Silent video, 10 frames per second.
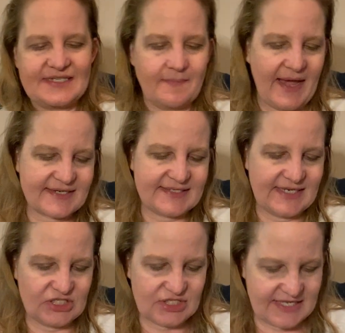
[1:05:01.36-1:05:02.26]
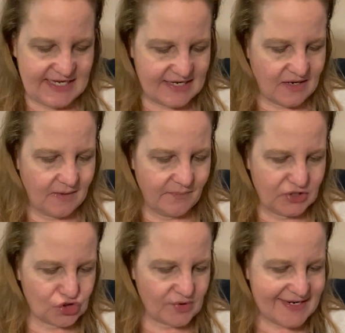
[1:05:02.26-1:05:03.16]
to backstitch the
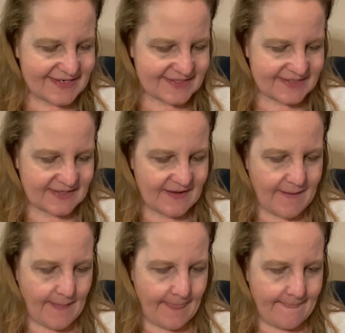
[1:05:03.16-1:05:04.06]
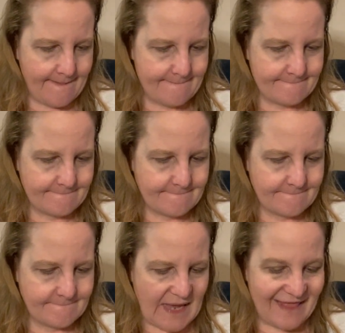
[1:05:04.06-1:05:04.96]
trees,
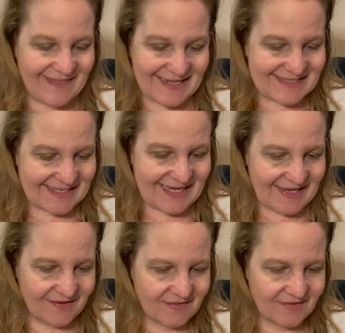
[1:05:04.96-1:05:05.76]
and that's it.